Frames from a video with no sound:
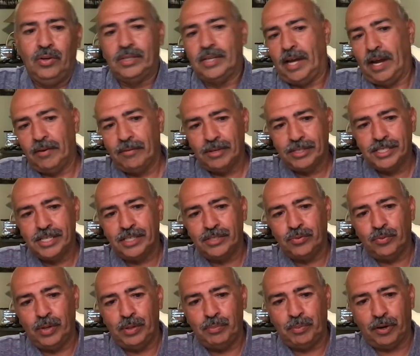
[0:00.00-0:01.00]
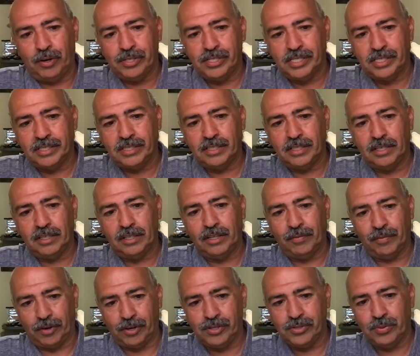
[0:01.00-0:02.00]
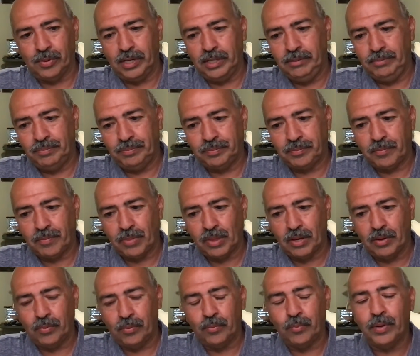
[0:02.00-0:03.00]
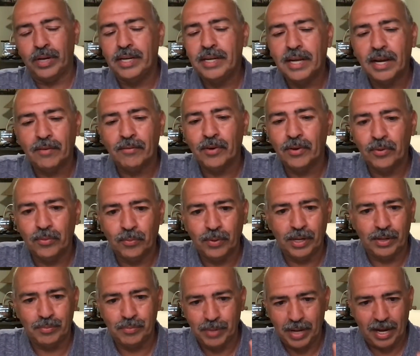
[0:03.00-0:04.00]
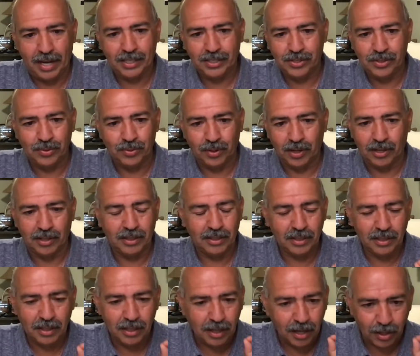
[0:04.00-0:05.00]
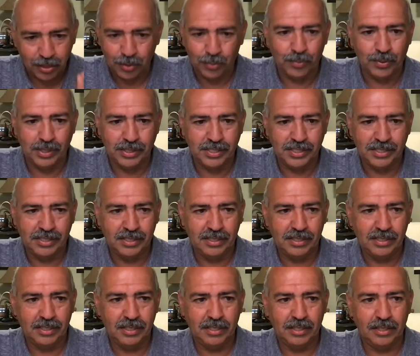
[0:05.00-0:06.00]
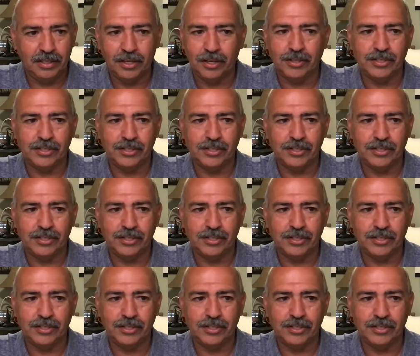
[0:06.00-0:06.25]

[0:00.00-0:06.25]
ever since we purchased the first one, we never went back to our other ones. They're